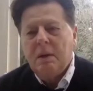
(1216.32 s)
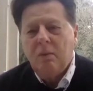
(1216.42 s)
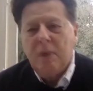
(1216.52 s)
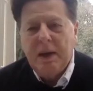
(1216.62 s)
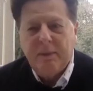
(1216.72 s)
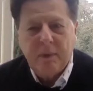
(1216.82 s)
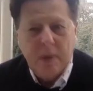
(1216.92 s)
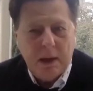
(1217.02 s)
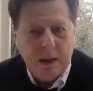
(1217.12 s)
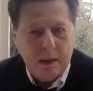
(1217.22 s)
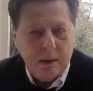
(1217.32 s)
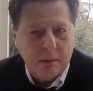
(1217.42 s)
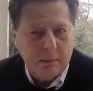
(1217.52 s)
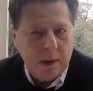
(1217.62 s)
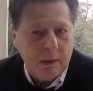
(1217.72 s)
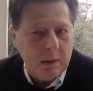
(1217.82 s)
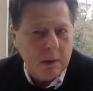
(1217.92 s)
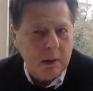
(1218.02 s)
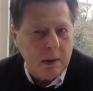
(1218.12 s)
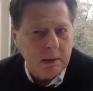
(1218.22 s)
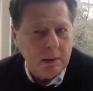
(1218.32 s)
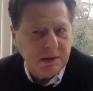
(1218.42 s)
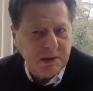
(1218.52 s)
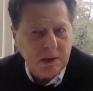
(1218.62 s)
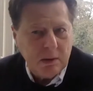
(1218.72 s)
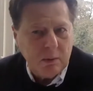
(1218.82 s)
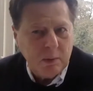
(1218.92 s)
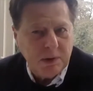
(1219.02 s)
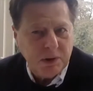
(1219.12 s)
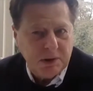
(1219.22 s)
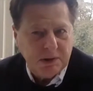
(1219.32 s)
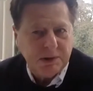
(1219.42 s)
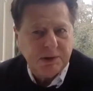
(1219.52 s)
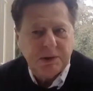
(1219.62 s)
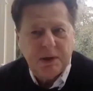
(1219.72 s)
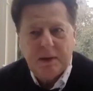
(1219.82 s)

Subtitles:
we have Aragon Casino, which is